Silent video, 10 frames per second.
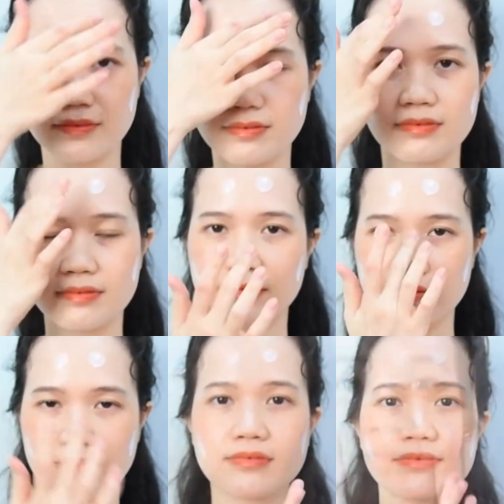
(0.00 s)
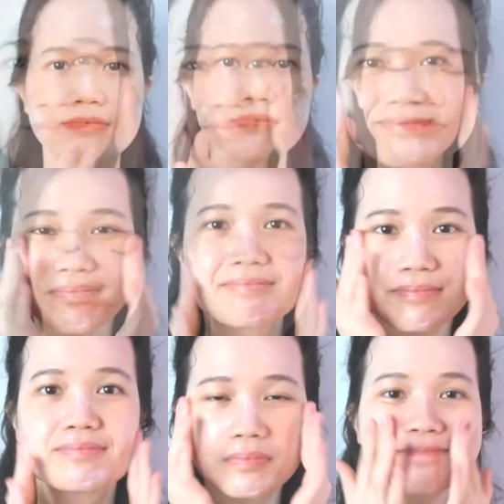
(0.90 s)
sunscreen that is
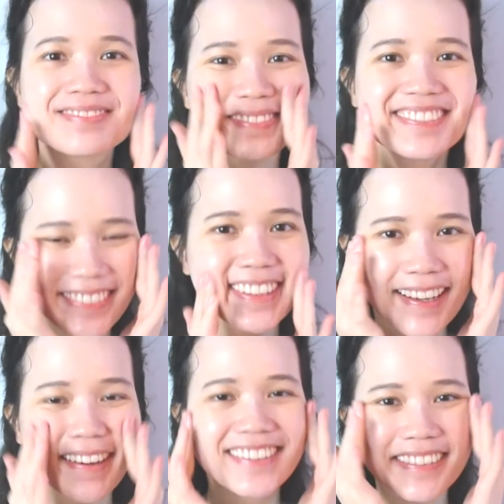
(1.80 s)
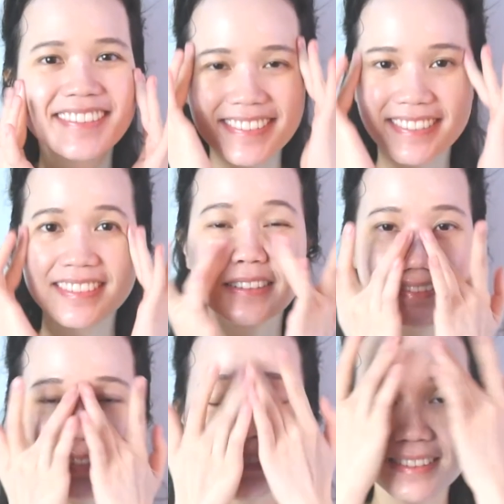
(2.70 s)
very easy to apply on the
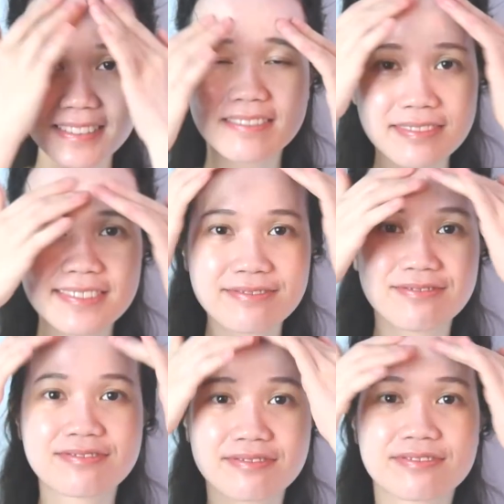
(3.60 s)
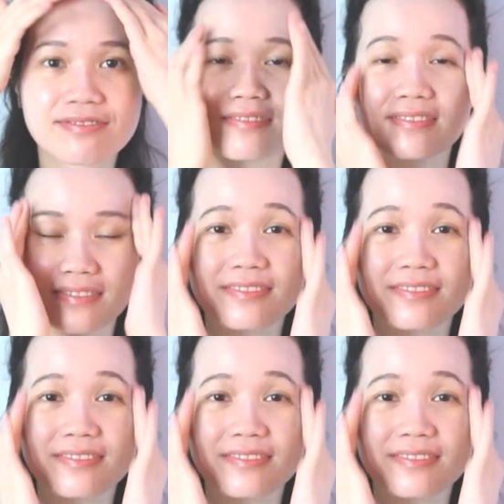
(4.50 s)
skin and blends right in,